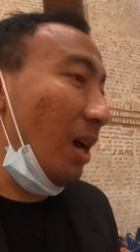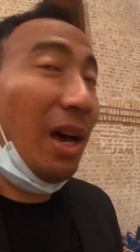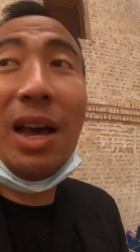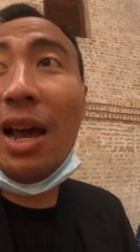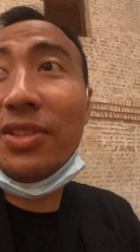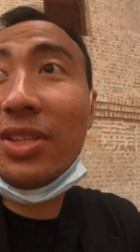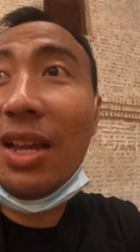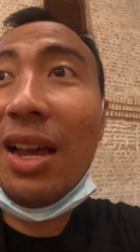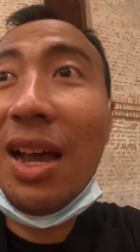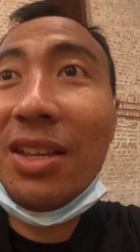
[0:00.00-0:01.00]
uh, I,
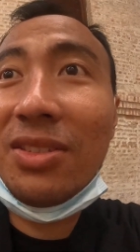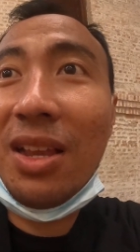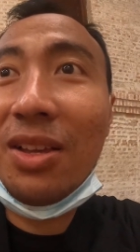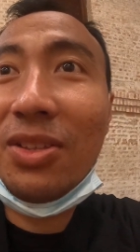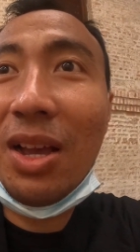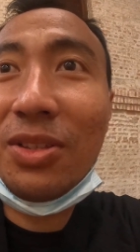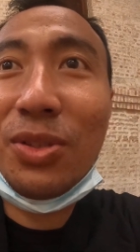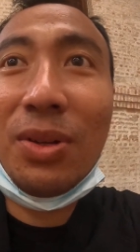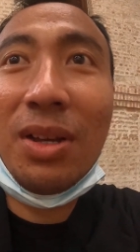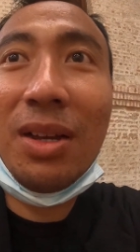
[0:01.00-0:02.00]
uh, I, I, I
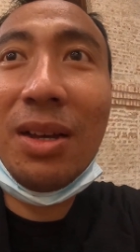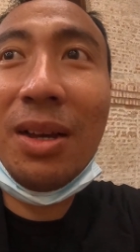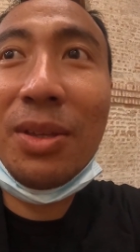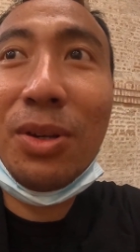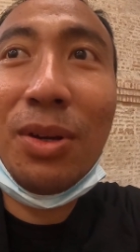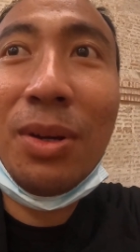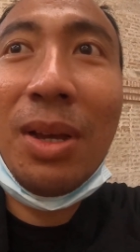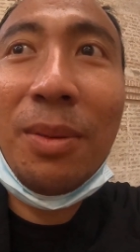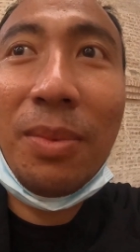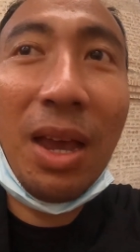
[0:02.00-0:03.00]
saw the you know
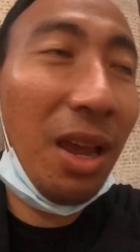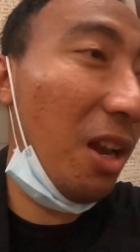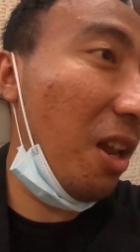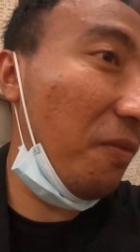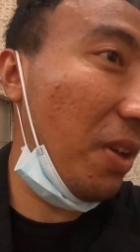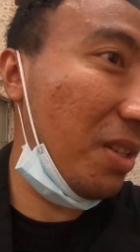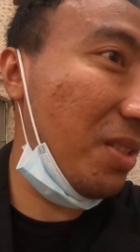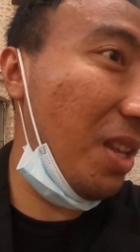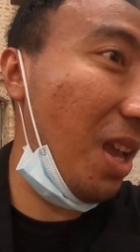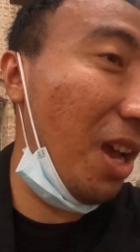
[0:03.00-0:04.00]
uh, NFXT.